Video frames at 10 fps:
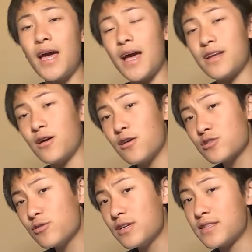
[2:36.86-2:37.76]
And
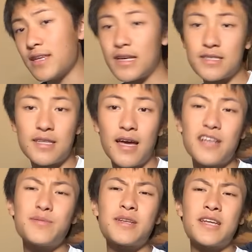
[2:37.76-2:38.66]
also he thinks the
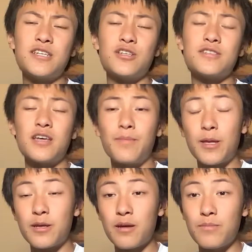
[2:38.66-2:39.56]
expectations set by
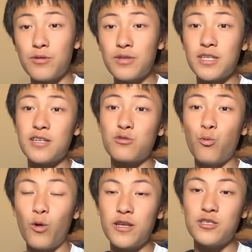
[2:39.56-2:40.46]
the community is
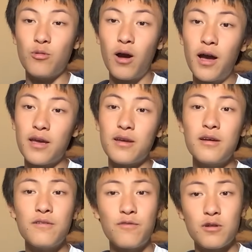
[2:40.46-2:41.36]
way too high
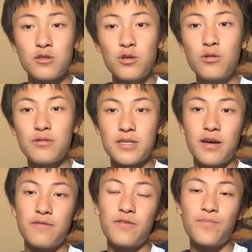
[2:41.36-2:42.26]
for a solo
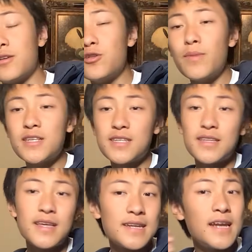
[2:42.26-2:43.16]
dev. You might say
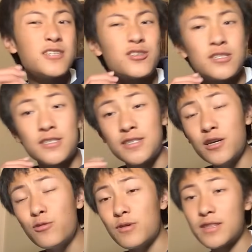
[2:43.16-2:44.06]
that Dani should just
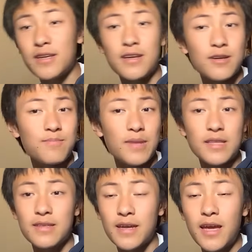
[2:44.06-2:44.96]
deal with it and
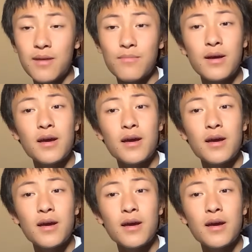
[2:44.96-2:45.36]
make the game,